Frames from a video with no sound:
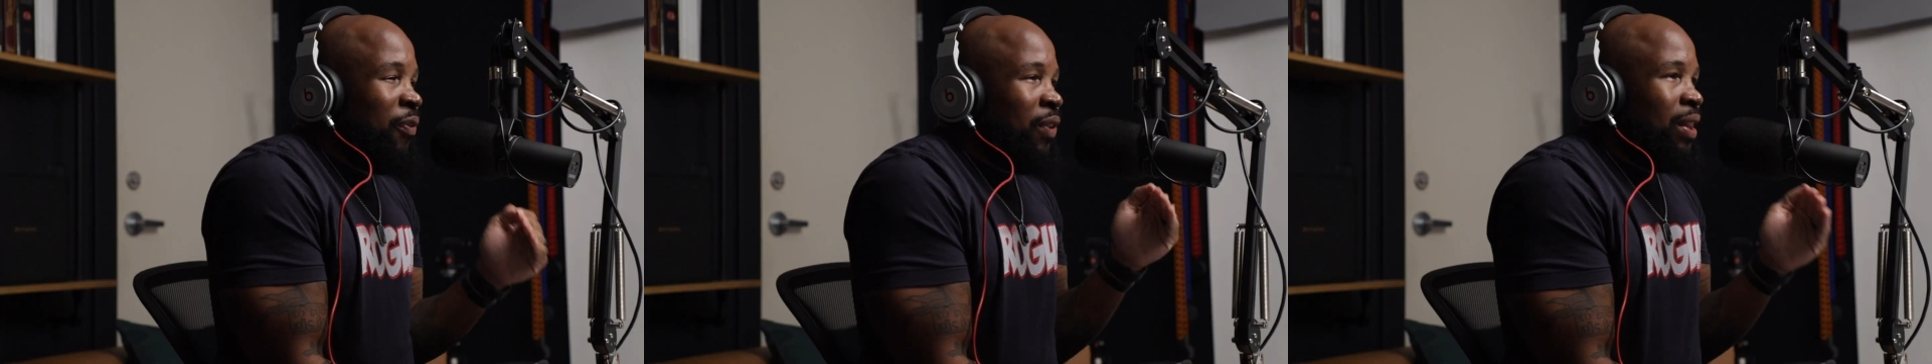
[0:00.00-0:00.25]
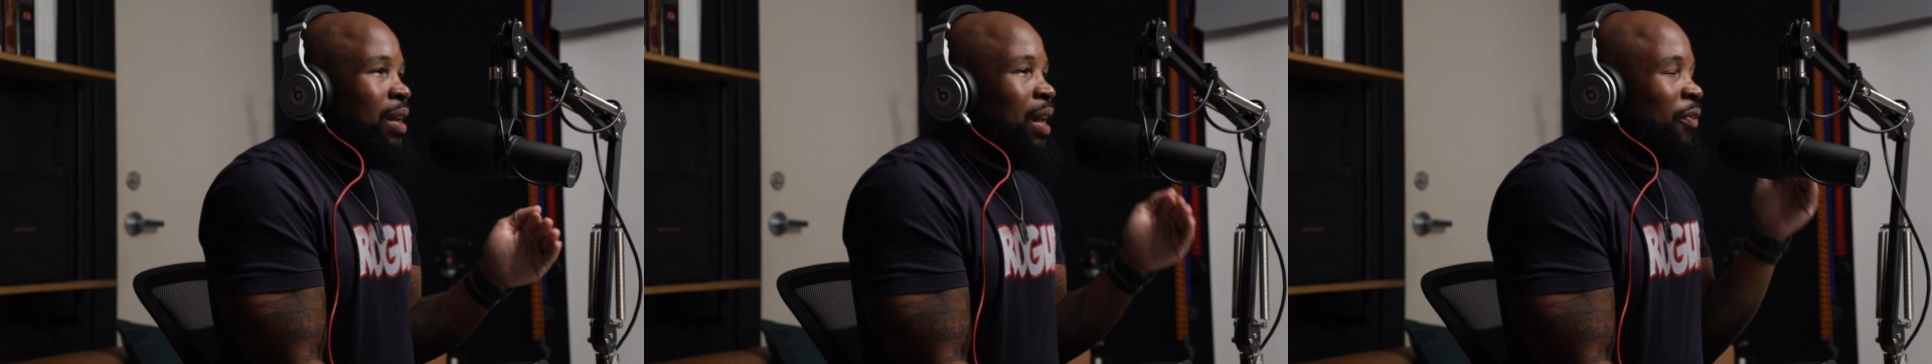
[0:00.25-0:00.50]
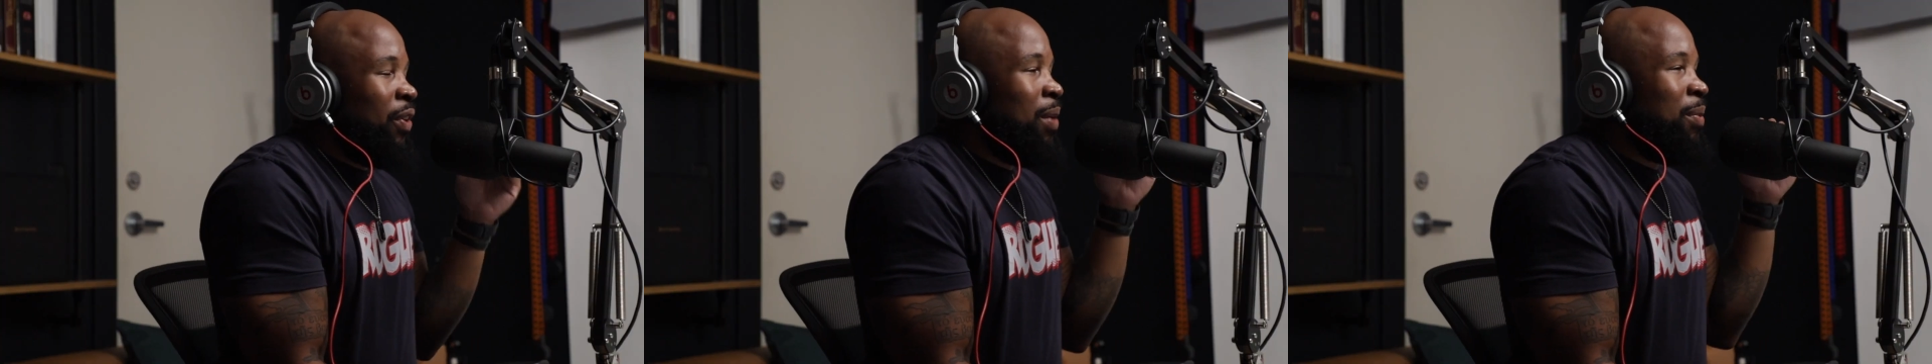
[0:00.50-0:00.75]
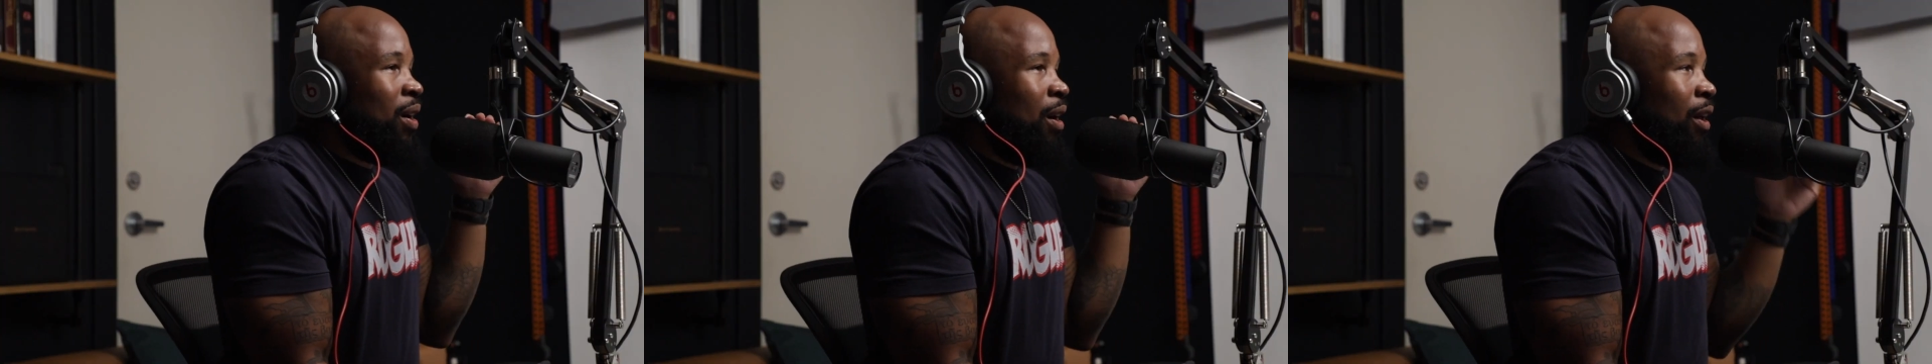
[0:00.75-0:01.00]
for
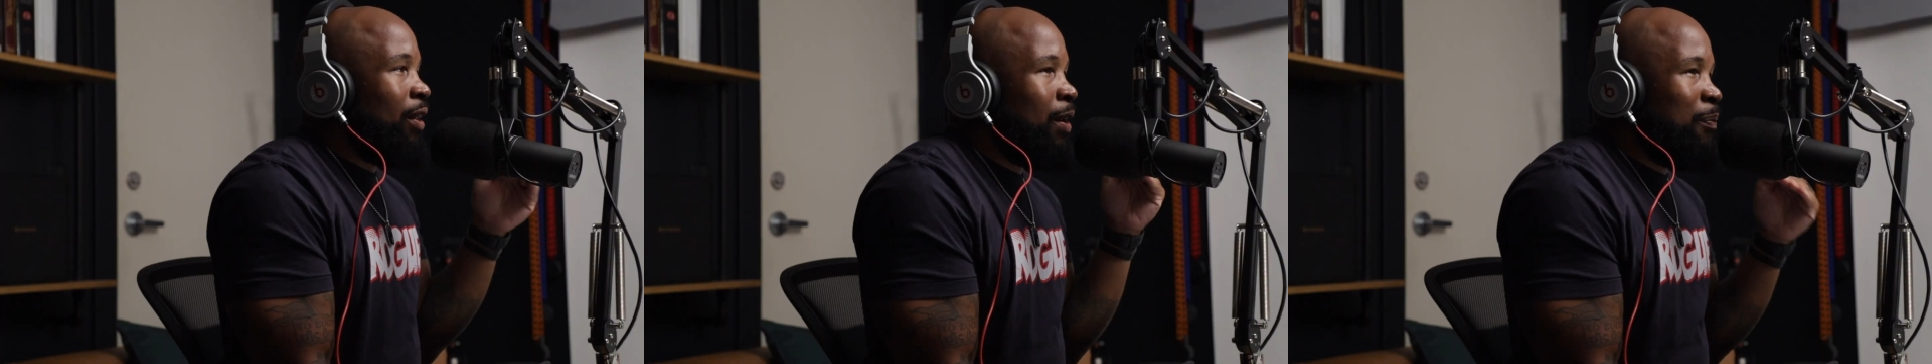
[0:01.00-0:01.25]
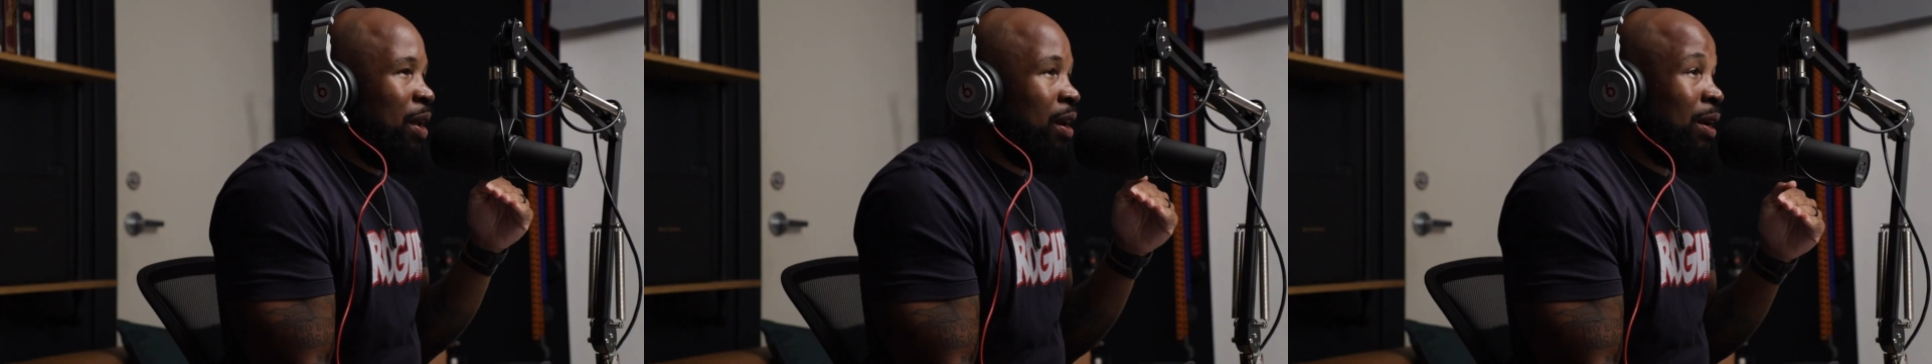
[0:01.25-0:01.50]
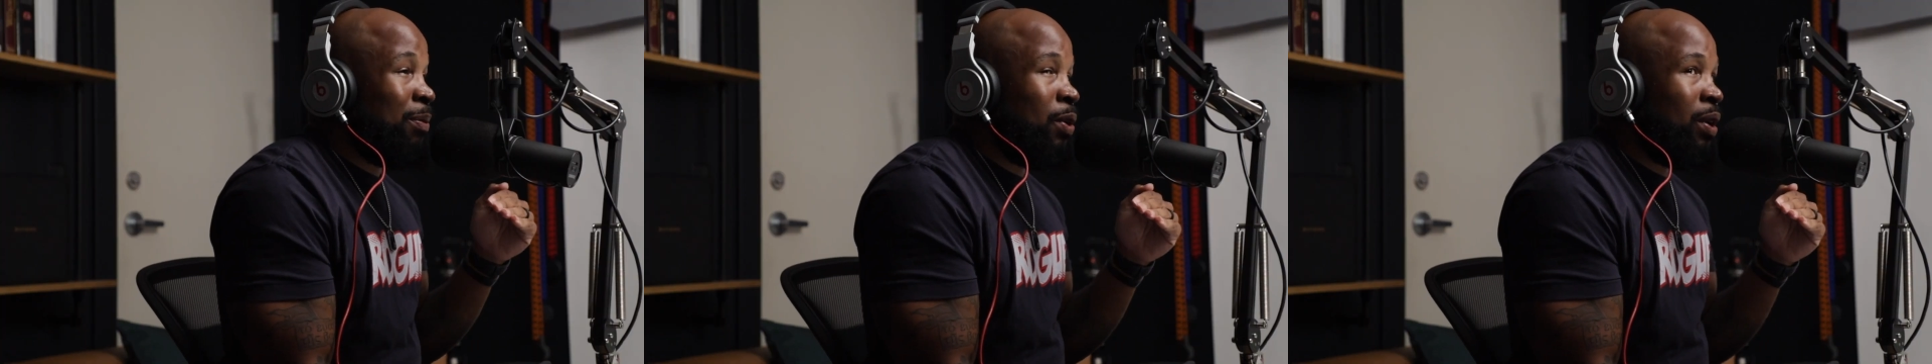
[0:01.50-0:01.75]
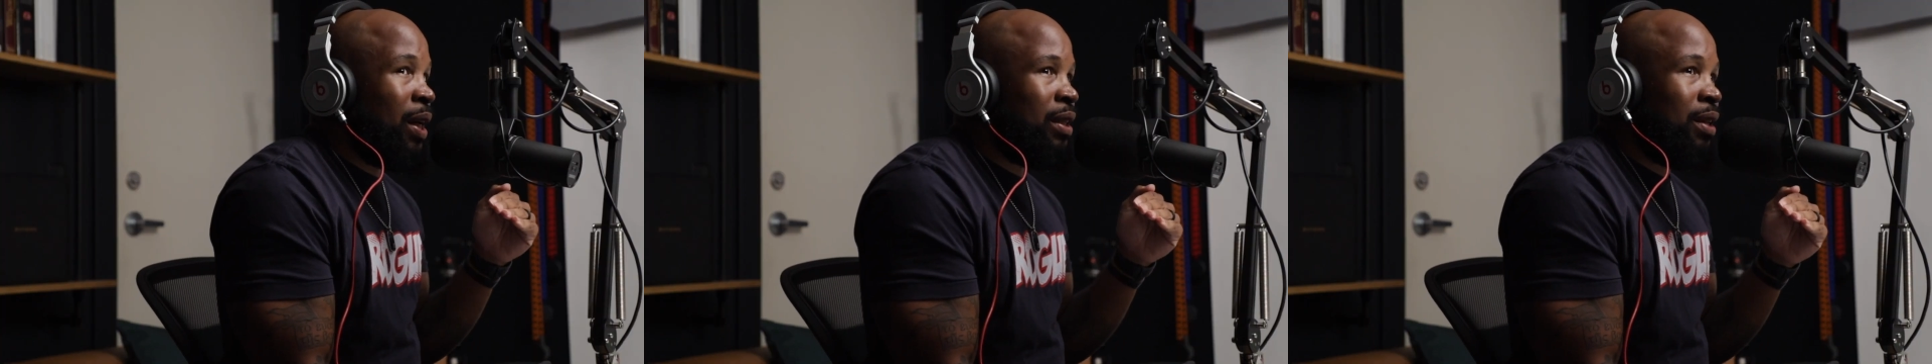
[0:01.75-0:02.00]
him to call it a parody, I'm
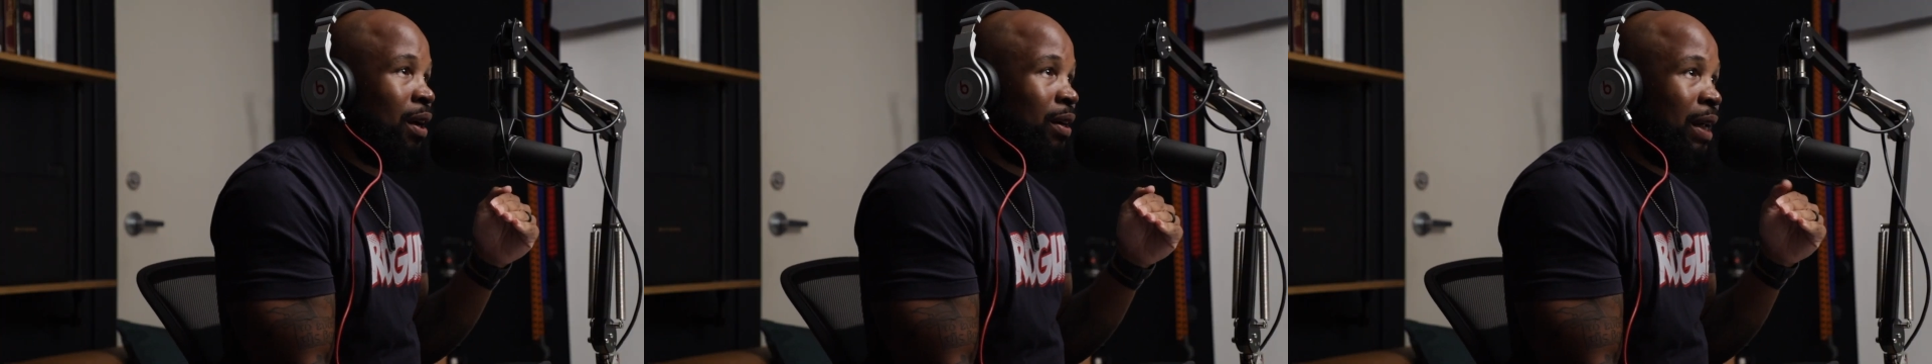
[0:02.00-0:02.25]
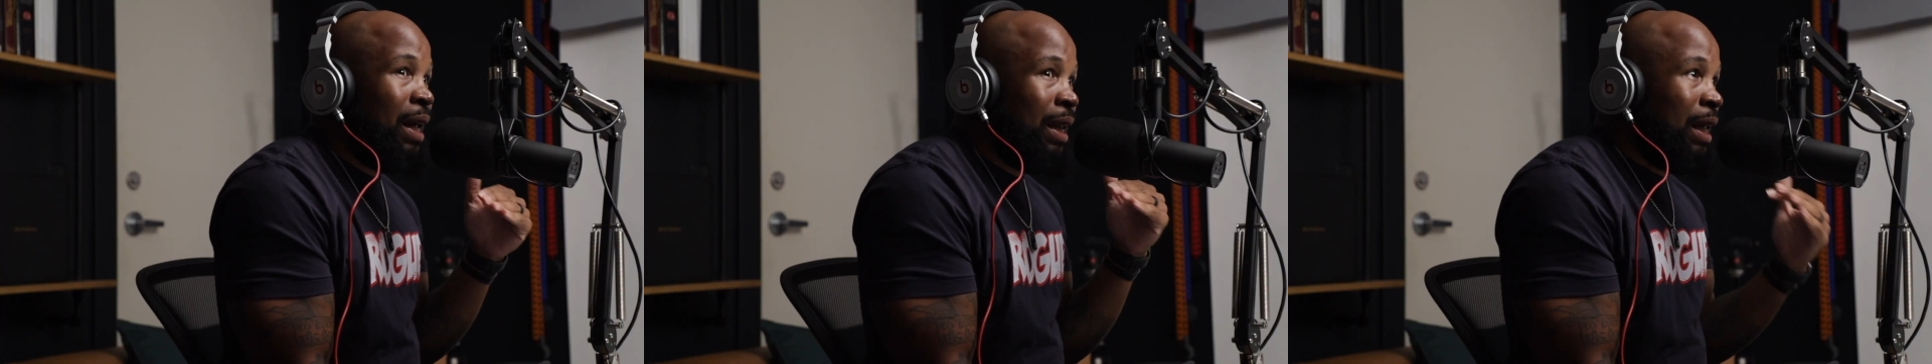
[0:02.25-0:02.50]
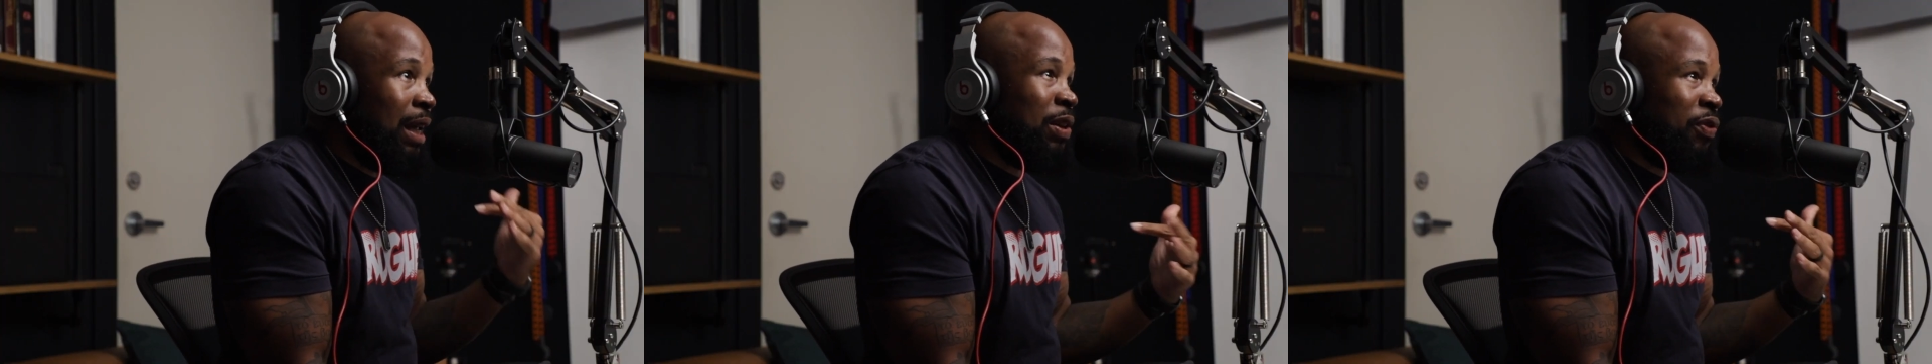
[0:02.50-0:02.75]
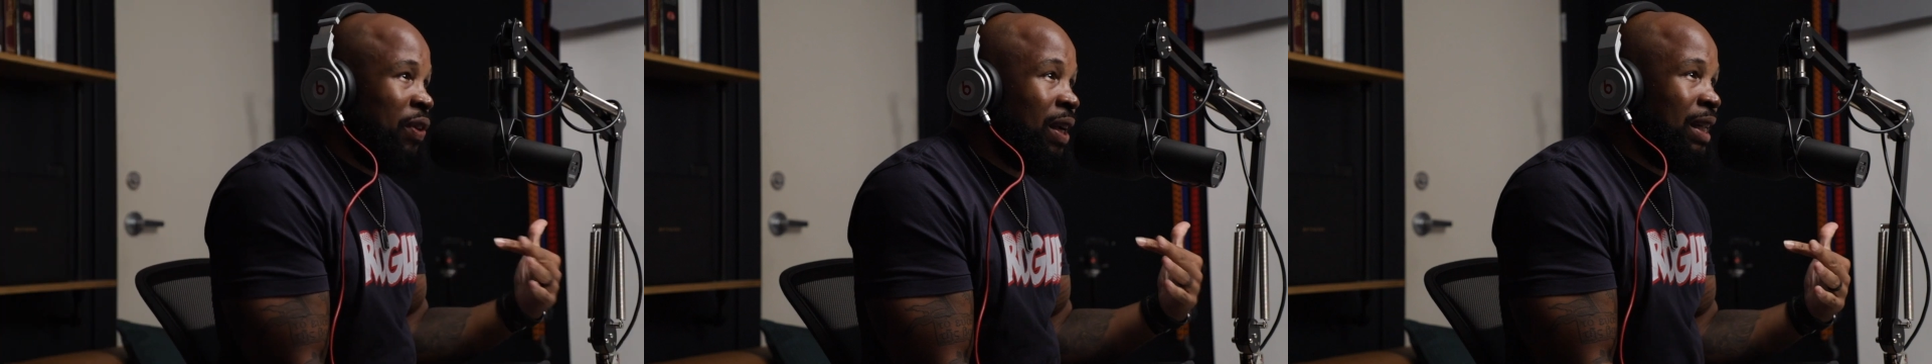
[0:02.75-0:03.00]
going like, dog, it
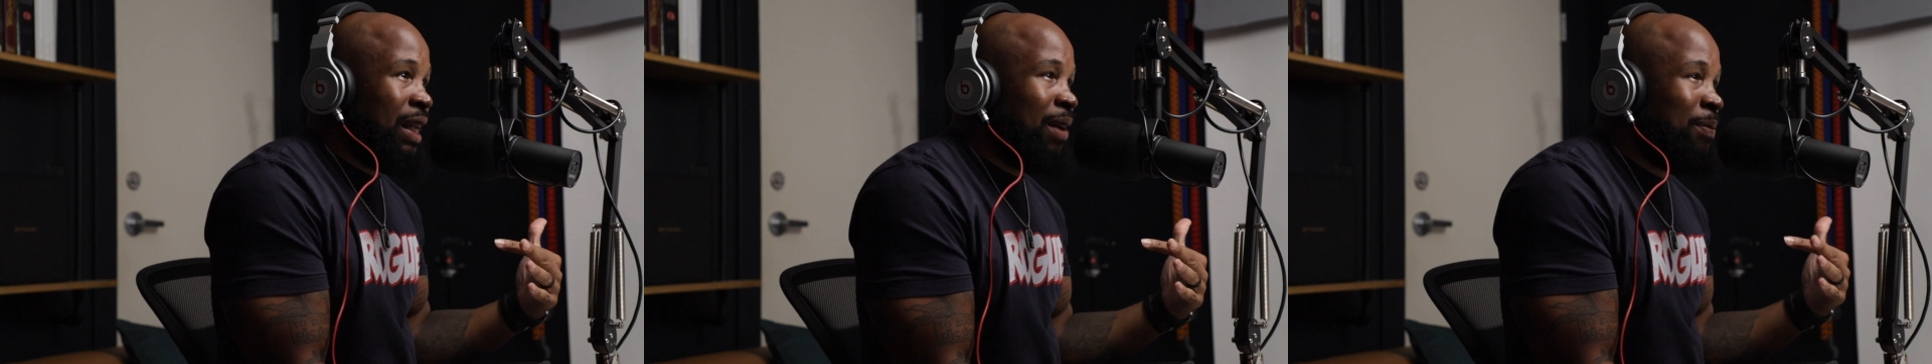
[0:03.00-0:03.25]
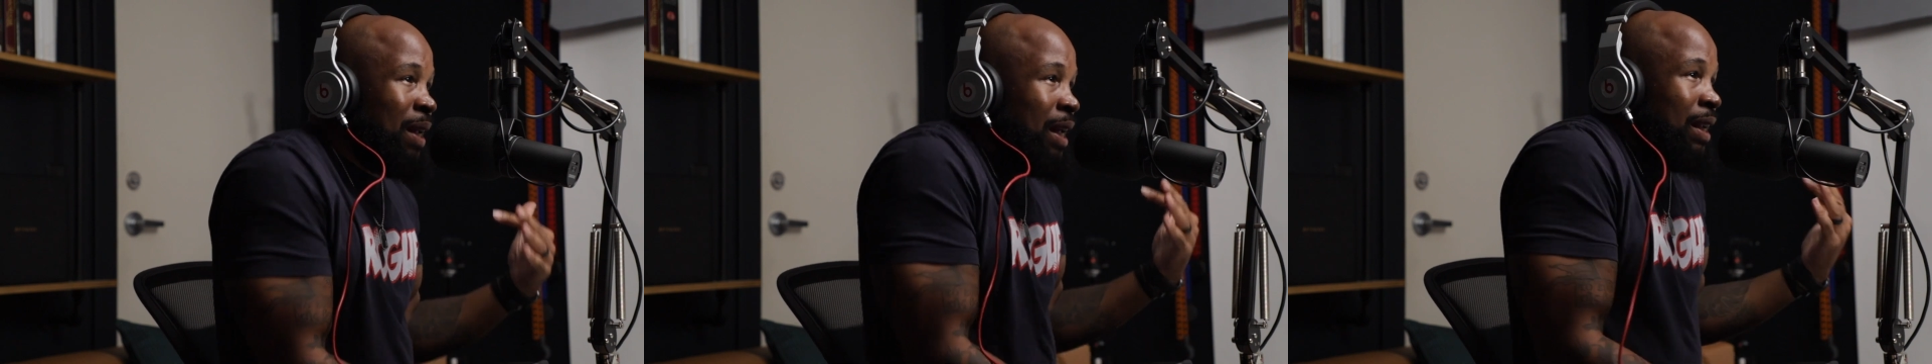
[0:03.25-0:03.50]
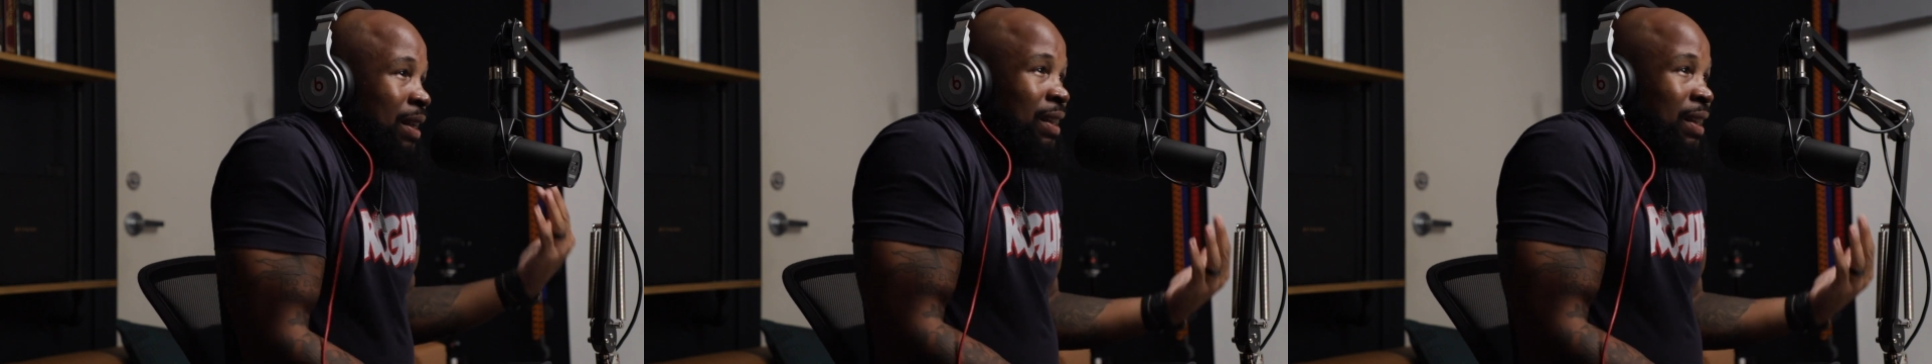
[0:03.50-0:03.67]
is funny. I'm like,